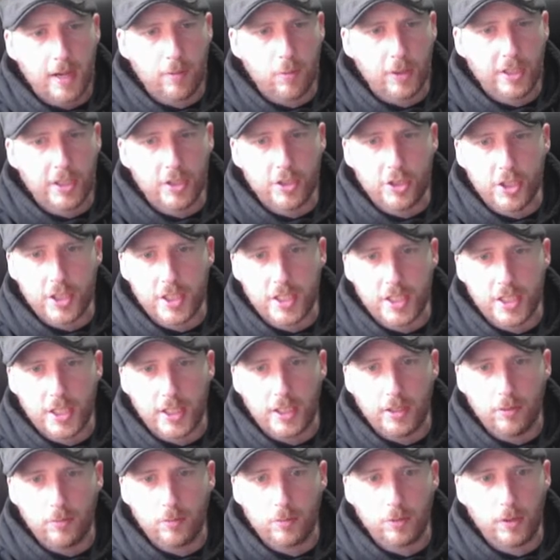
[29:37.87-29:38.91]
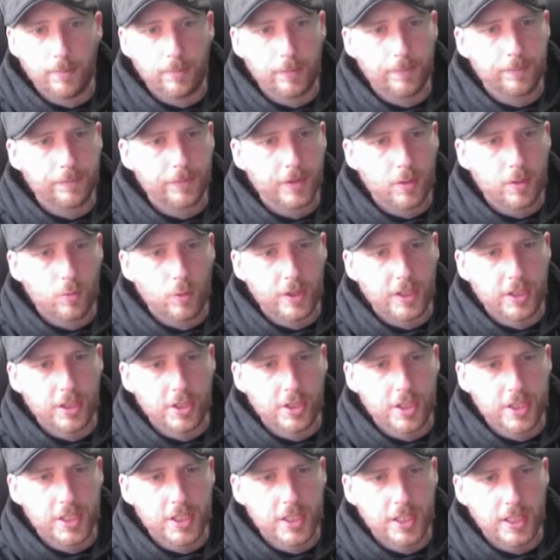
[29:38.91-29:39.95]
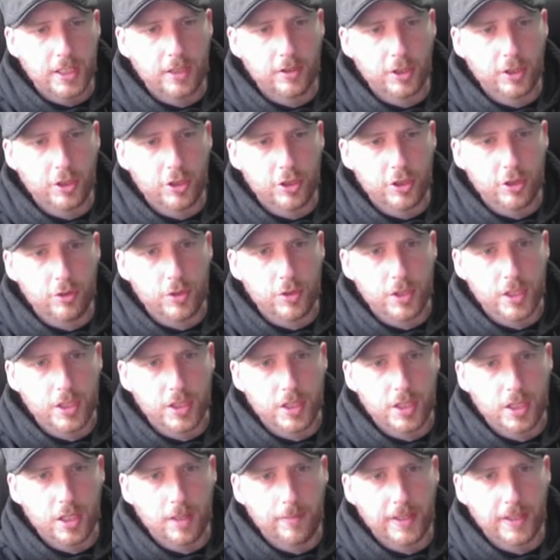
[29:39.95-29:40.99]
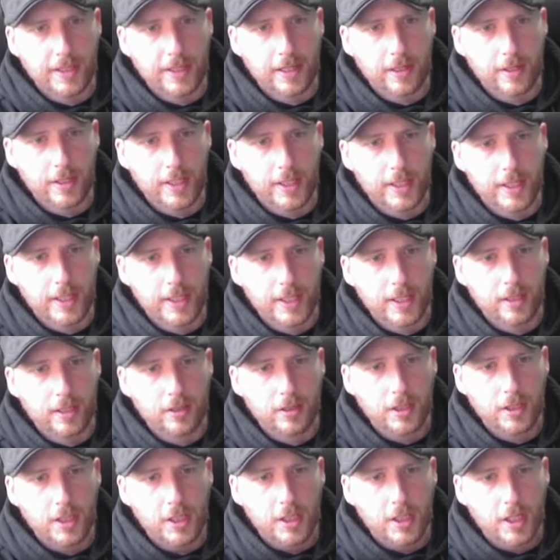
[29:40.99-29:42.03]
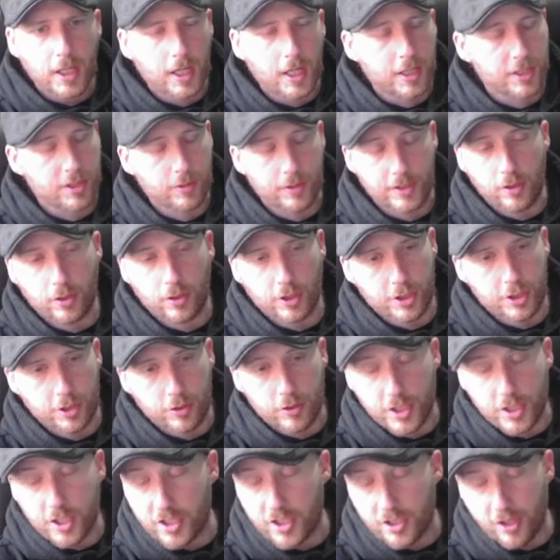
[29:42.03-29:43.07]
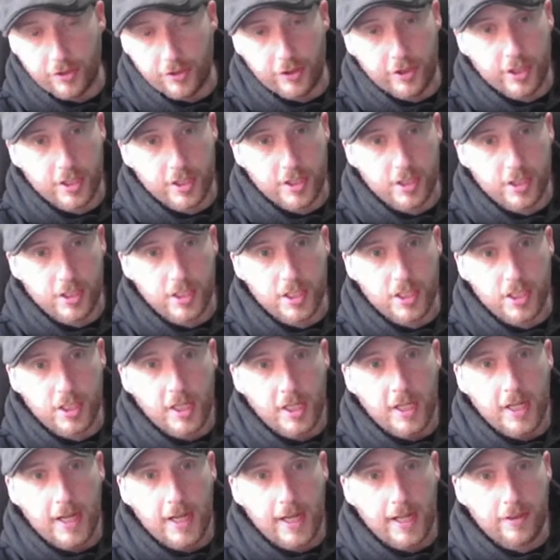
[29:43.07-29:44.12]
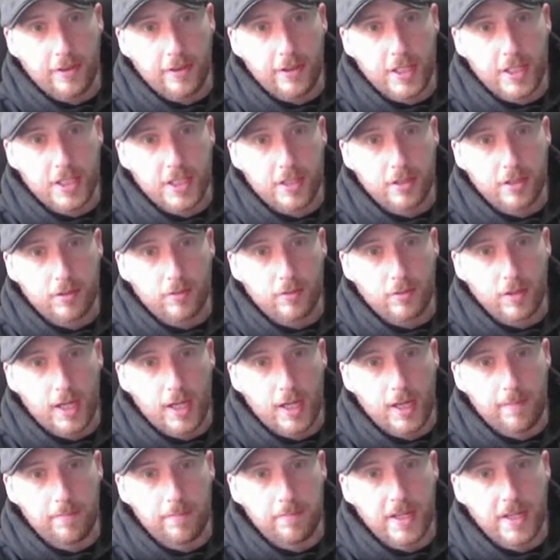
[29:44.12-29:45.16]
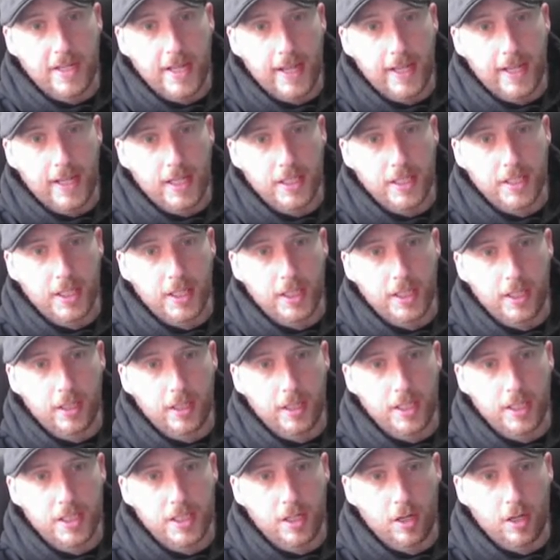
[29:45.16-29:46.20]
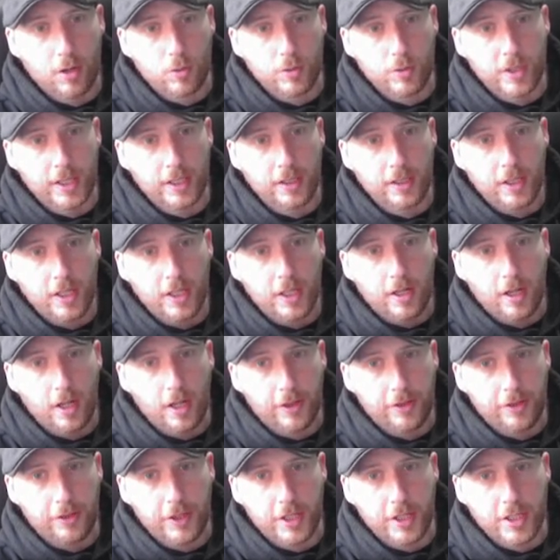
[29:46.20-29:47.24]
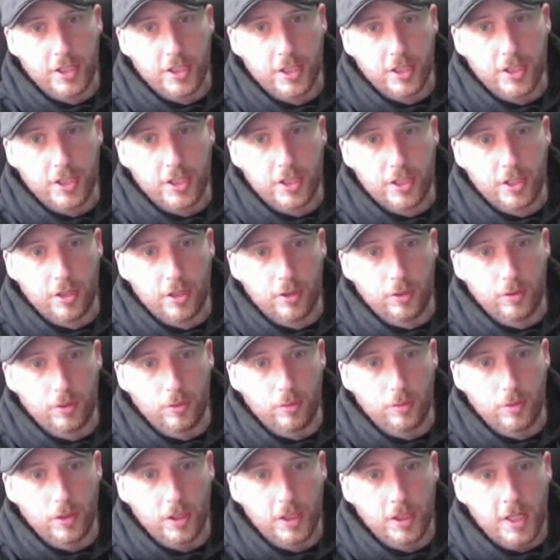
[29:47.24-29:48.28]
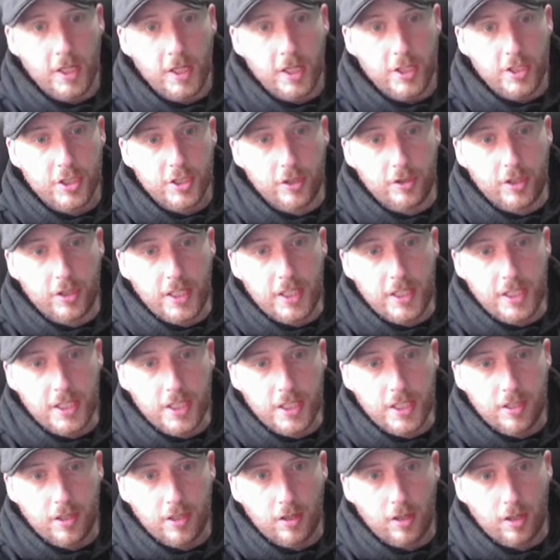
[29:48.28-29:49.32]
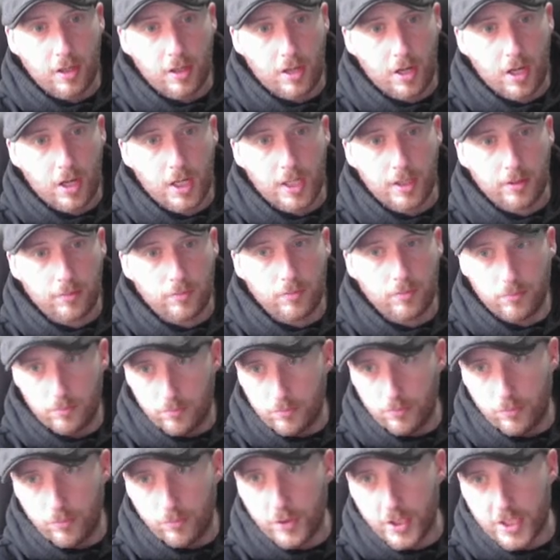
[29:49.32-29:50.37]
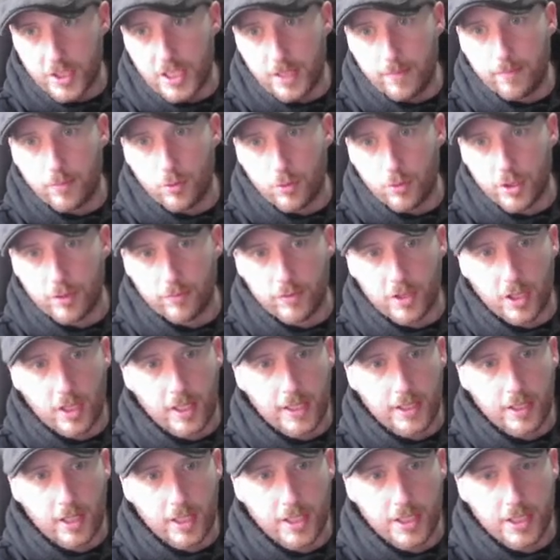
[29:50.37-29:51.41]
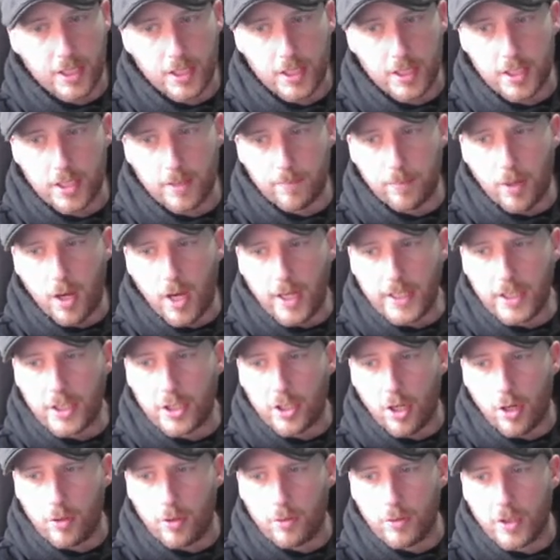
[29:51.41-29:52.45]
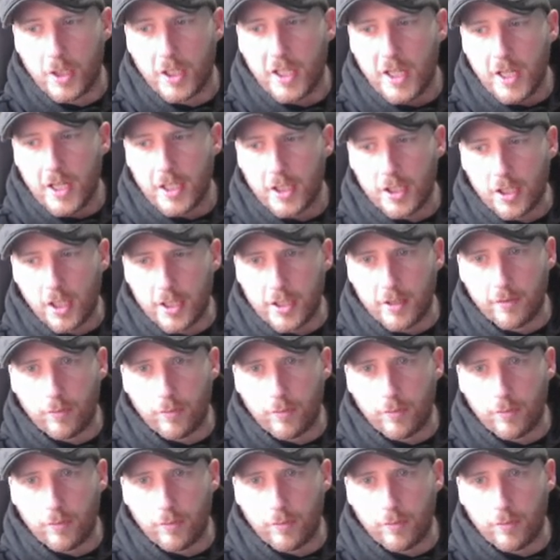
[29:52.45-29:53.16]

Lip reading: we can just see the caduceus coming out here. Sorry, not caduceus, the thyrsus, and this Menaiad here is holding a thyrsus too. So these are the symbols of Dionysus. The pine cone kind of